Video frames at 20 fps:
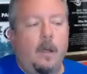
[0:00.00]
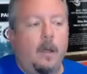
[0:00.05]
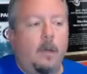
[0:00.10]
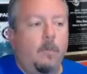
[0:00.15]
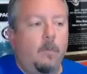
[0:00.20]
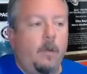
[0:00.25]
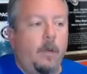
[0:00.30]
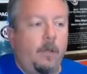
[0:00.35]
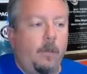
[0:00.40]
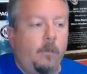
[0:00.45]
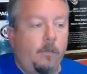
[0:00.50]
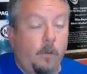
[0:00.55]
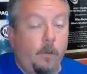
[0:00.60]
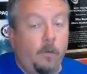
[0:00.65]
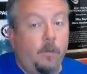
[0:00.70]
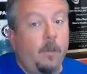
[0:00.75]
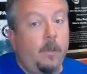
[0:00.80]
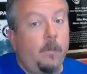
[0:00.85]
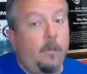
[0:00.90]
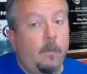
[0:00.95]
We can still
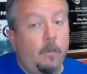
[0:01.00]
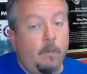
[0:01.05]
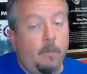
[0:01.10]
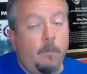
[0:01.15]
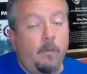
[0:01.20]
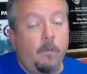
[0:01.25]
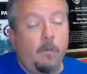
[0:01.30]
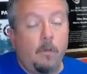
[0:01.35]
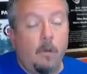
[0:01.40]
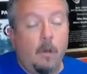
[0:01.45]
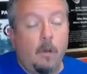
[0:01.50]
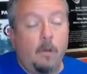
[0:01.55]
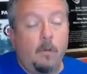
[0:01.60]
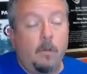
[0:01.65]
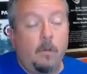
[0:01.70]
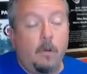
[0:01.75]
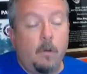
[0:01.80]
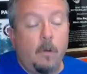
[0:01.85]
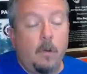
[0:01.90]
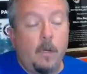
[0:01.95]
see some
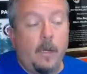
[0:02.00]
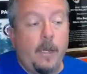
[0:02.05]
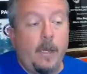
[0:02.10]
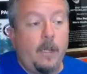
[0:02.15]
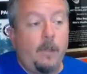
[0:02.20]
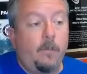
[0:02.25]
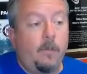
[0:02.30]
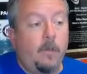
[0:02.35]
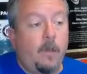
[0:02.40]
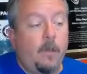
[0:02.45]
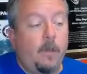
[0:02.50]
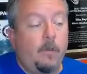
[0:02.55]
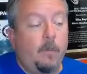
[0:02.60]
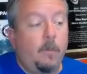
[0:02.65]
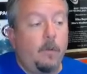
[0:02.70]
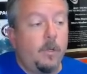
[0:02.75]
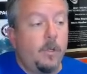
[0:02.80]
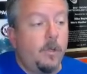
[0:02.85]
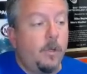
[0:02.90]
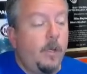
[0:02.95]
strong hurricanes, as
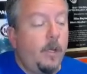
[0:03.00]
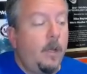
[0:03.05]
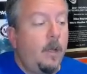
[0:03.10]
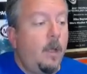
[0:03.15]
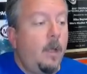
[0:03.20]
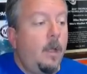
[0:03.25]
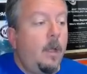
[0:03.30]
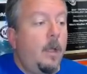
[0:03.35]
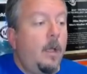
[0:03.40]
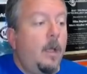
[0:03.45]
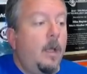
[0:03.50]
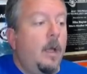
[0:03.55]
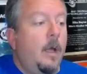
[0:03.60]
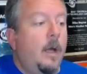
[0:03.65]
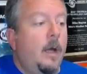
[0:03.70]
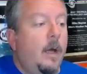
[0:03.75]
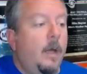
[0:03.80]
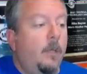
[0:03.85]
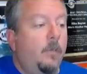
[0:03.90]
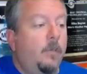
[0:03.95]
I'm going to show you.
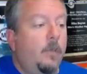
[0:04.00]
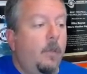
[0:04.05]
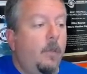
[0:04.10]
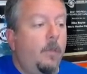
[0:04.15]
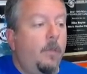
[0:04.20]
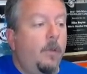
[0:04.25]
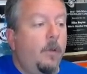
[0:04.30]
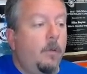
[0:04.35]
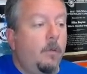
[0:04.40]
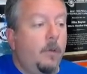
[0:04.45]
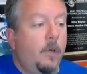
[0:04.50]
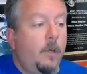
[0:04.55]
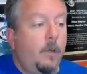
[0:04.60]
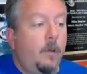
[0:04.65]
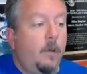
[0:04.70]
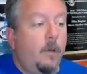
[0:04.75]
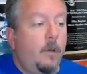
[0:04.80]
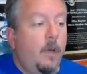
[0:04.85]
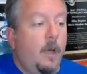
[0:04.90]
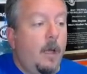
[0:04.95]
So they're
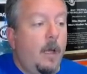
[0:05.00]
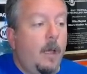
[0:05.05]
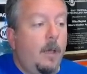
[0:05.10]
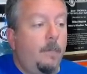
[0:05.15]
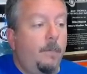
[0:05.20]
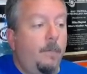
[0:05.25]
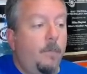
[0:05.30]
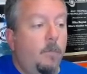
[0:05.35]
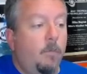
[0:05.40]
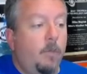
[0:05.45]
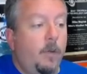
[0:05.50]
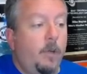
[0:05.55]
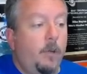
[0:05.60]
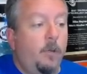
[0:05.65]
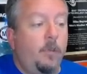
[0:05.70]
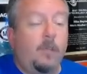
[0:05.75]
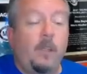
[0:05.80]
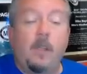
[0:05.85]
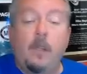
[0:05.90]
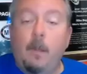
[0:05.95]

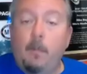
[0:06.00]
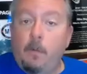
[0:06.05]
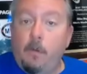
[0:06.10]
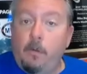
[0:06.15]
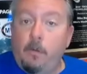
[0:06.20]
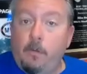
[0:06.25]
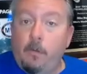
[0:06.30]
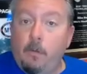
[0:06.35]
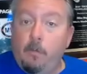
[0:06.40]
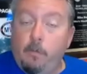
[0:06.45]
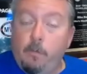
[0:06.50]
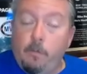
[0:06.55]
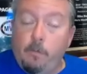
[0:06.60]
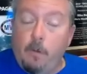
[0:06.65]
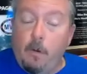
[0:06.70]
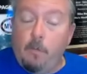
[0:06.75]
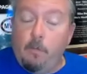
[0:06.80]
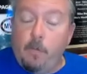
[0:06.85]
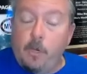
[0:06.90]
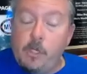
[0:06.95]
reducing numbers
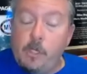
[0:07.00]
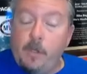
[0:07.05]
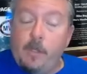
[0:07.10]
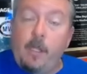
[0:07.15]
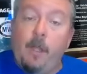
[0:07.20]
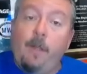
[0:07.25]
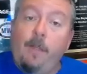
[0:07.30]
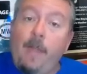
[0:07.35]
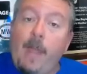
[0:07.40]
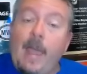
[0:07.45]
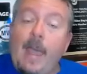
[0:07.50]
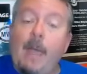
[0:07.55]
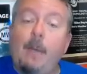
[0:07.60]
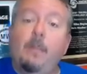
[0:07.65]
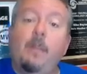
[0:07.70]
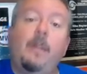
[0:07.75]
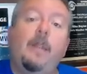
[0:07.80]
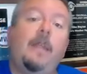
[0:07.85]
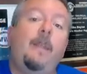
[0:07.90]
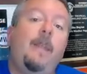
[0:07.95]
originally on
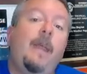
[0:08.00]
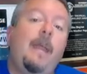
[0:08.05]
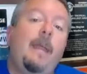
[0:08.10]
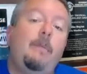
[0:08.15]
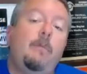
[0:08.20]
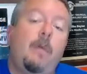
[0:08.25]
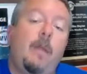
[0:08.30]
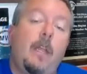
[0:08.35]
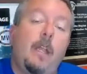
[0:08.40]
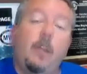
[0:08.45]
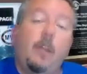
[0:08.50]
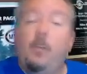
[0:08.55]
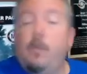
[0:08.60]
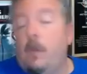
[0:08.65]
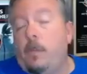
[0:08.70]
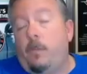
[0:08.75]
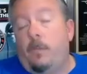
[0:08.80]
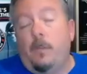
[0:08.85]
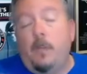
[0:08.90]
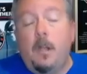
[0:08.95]
that, but then they
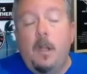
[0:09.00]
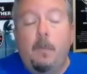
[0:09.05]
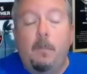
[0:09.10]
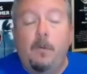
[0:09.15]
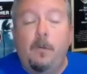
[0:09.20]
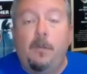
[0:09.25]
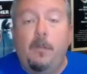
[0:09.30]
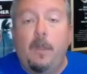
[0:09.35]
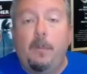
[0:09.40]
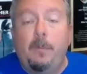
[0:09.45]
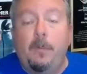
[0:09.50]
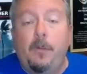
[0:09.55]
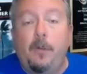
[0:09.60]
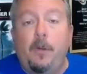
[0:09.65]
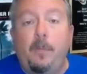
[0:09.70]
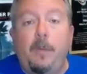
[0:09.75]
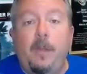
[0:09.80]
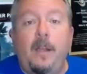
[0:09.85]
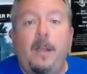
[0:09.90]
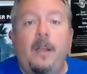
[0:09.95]
increase the numbers up a
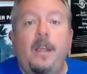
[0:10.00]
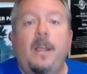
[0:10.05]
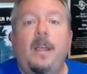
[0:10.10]
little bit